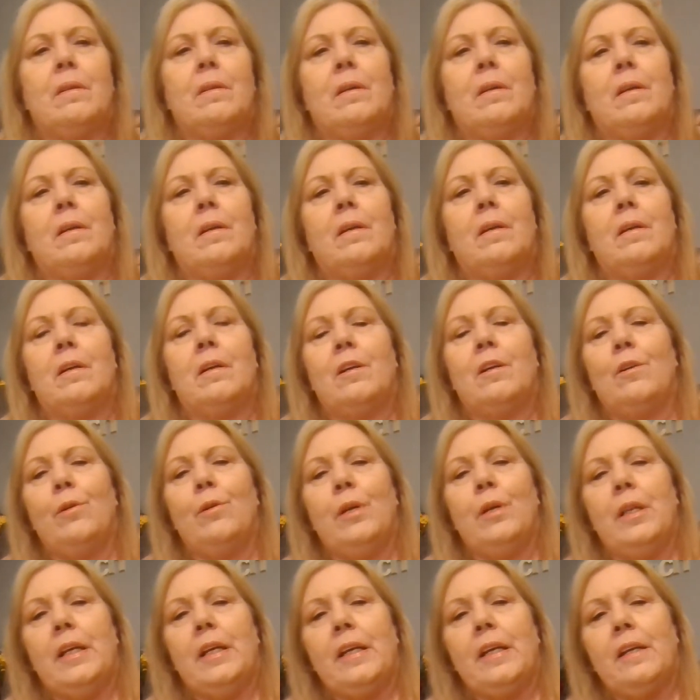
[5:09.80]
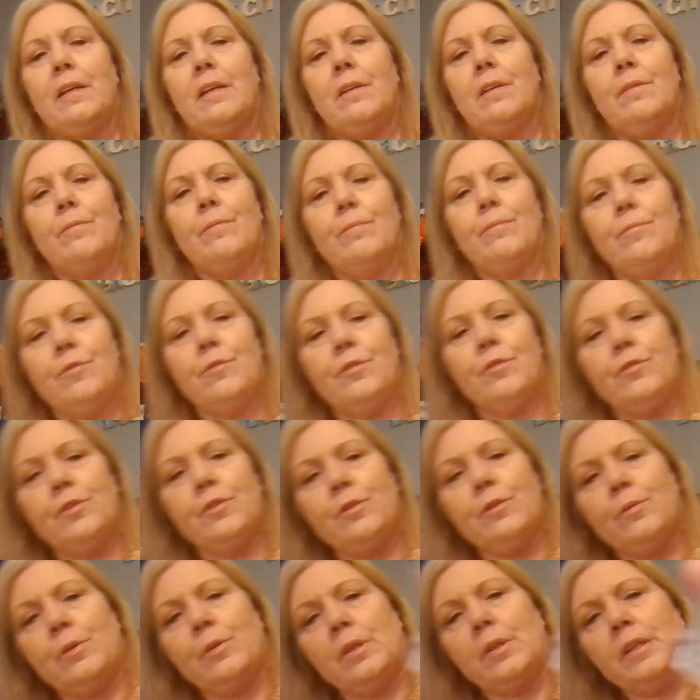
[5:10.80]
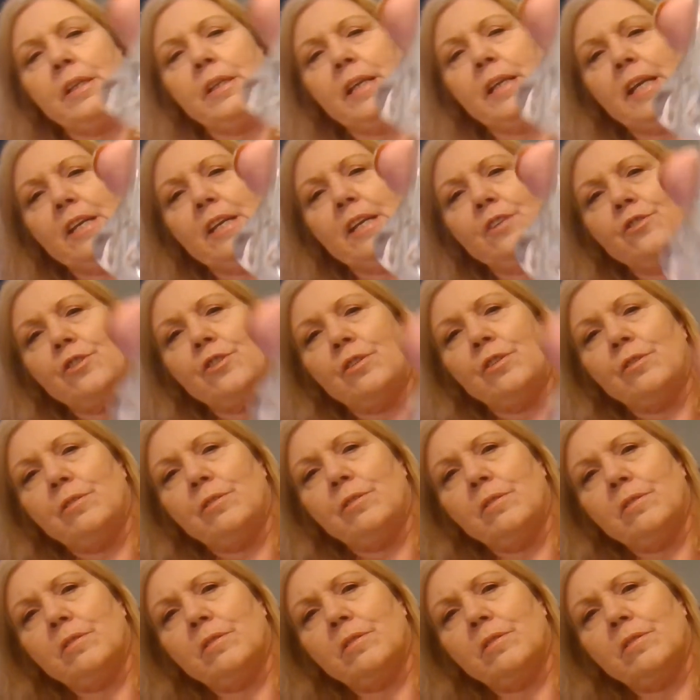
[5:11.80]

uh, acrylic, just acrylic angel.